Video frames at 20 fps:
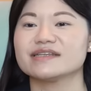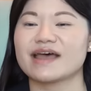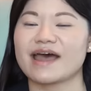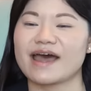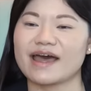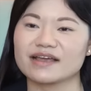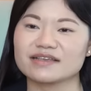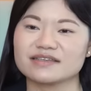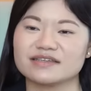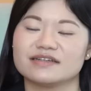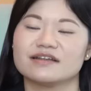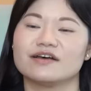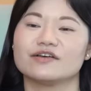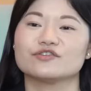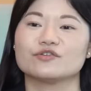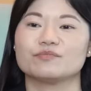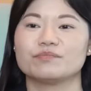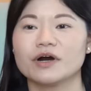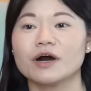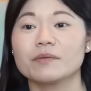tax, and
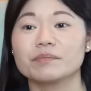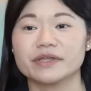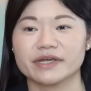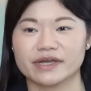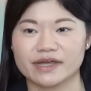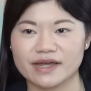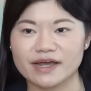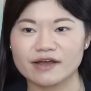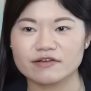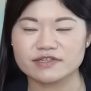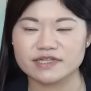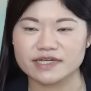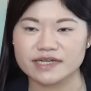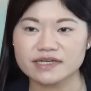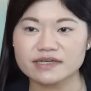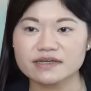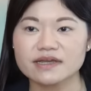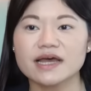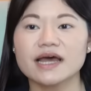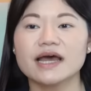also public
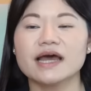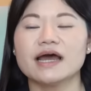housing,